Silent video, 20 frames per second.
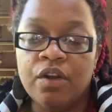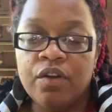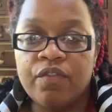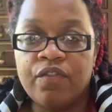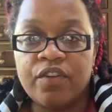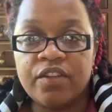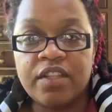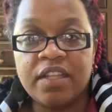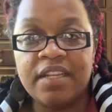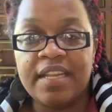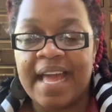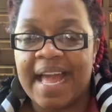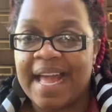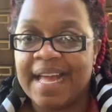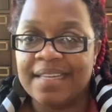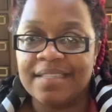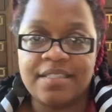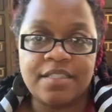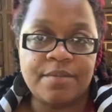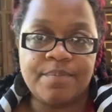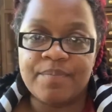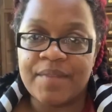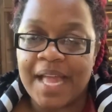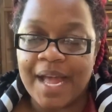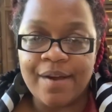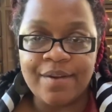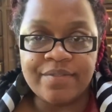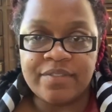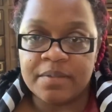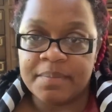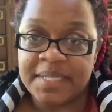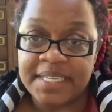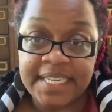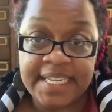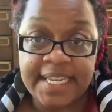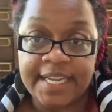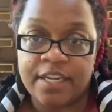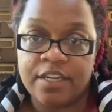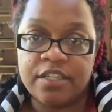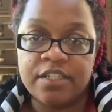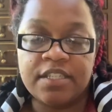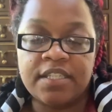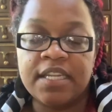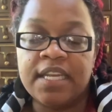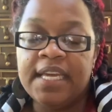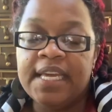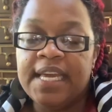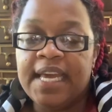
for the last however many years.